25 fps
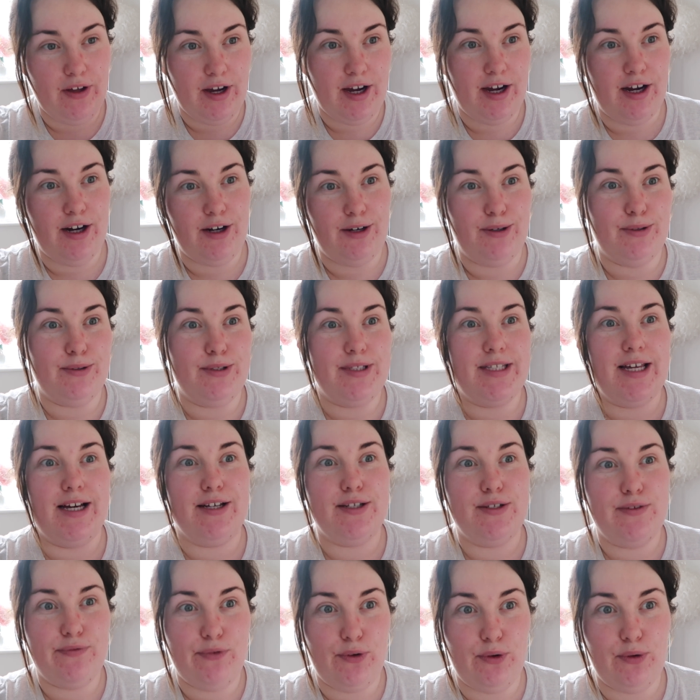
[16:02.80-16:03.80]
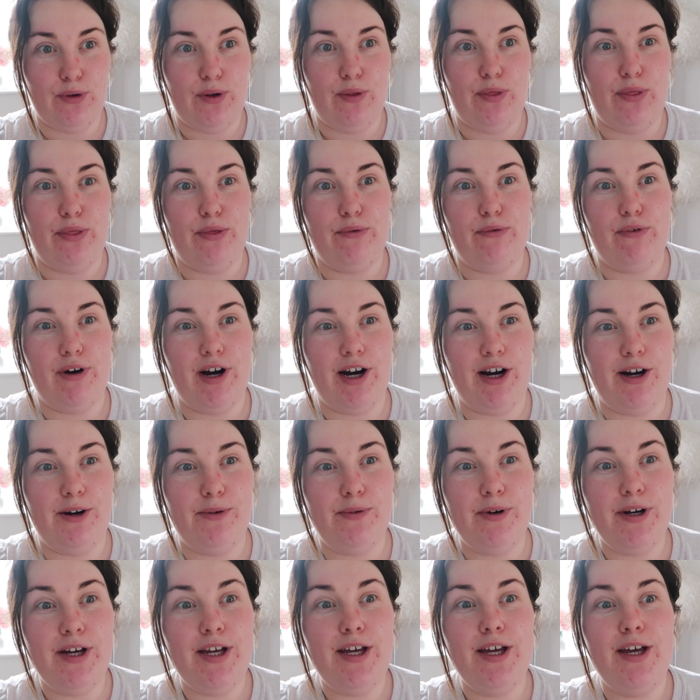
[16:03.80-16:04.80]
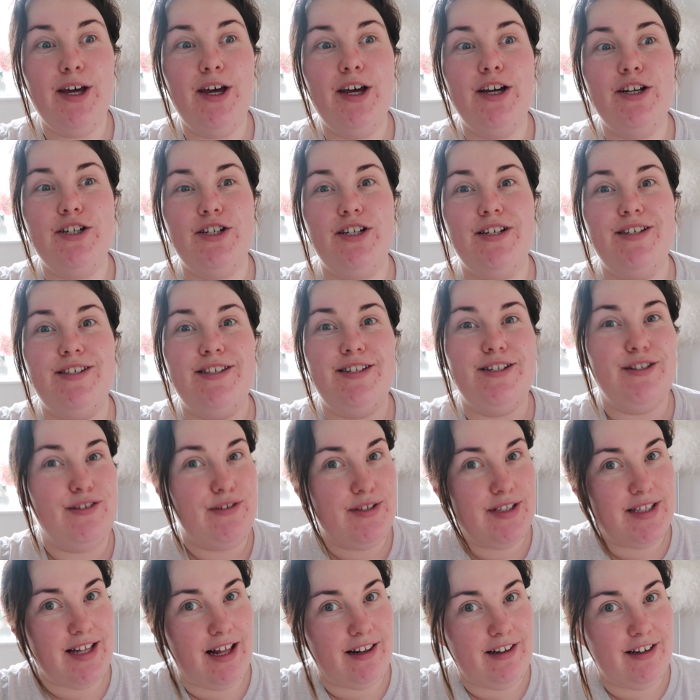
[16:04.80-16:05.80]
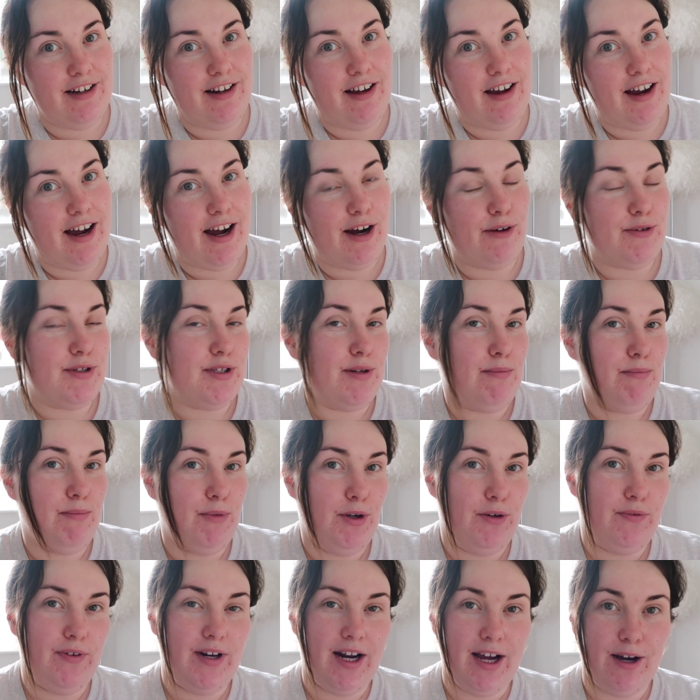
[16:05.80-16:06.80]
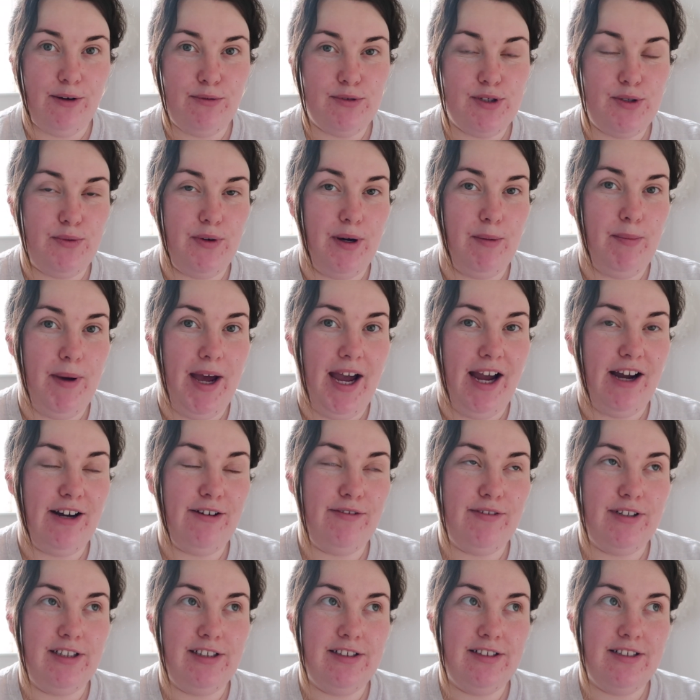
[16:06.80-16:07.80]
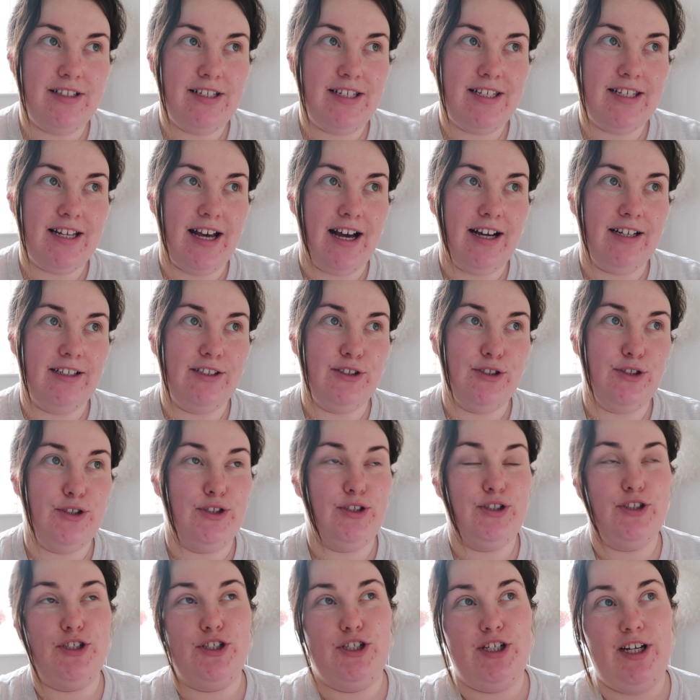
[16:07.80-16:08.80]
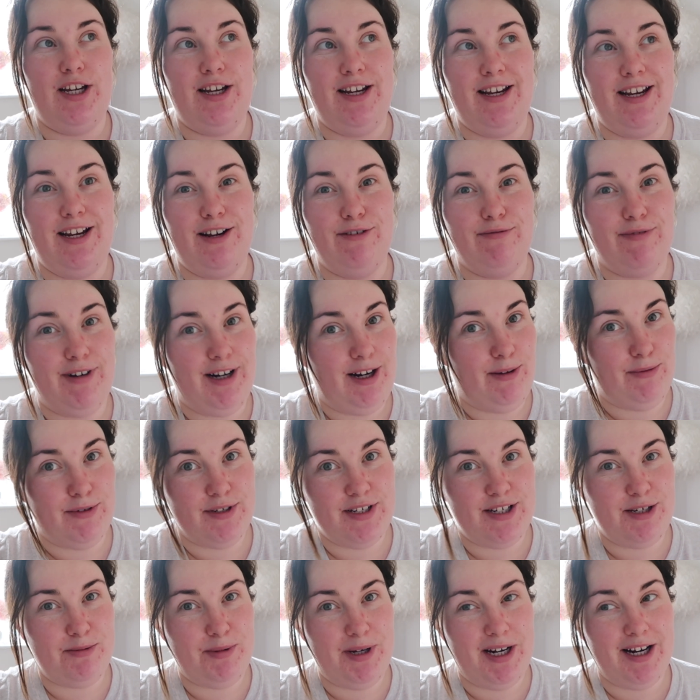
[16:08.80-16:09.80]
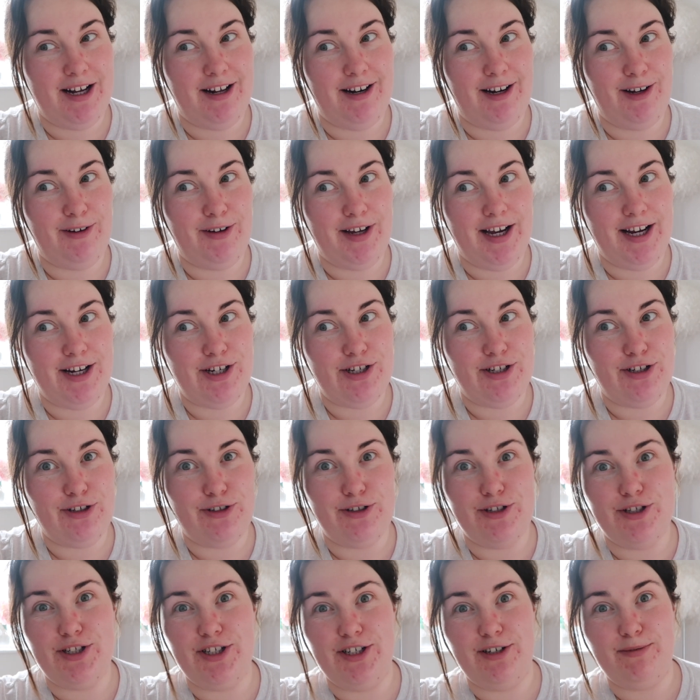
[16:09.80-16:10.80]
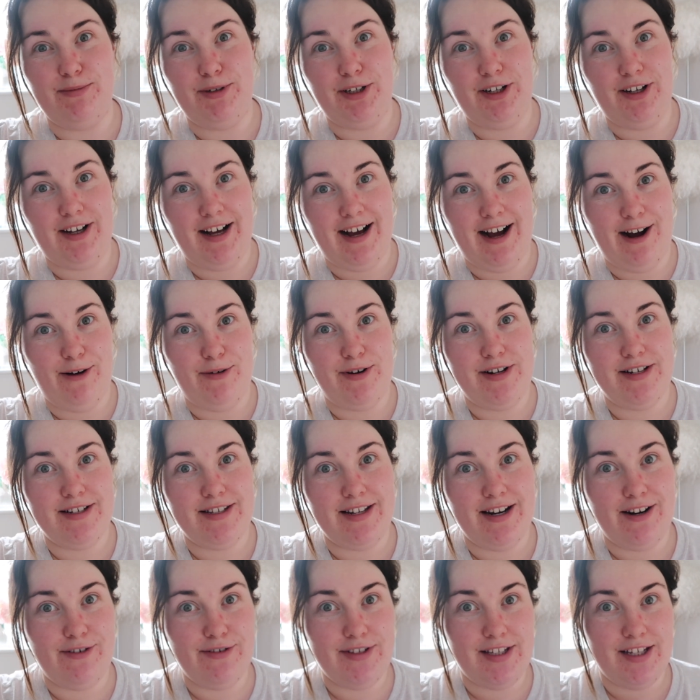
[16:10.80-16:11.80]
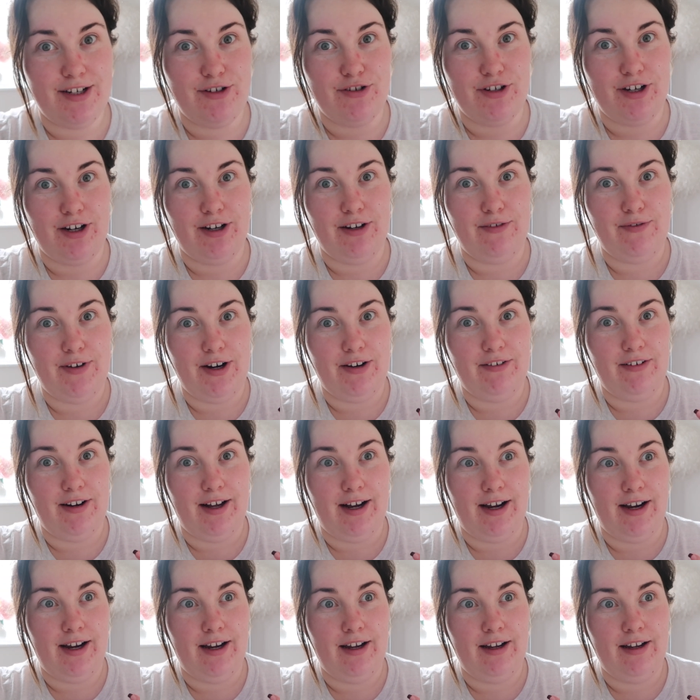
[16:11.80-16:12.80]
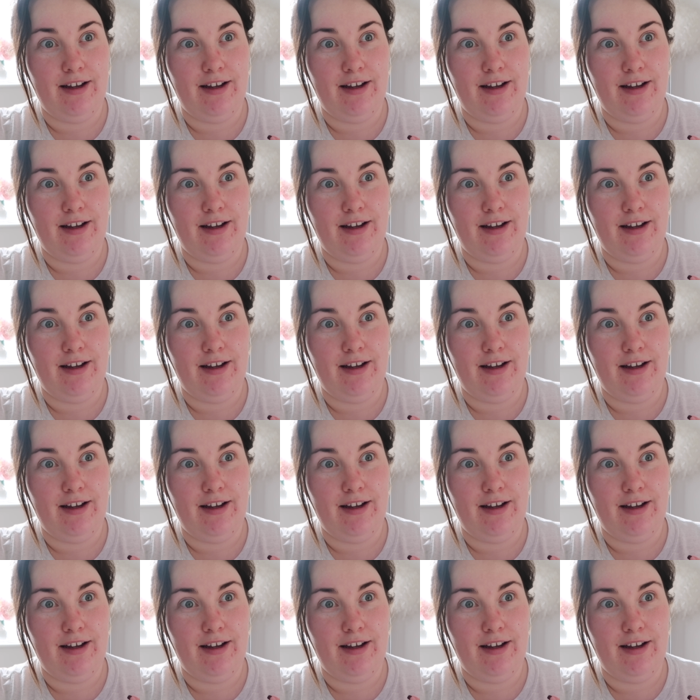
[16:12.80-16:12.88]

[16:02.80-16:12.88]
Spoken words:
house that's fallen through. She's still selling her house and moving out to her parents, and she really wants to be in our location. Could she come and look at ours? And I was literally on the phone like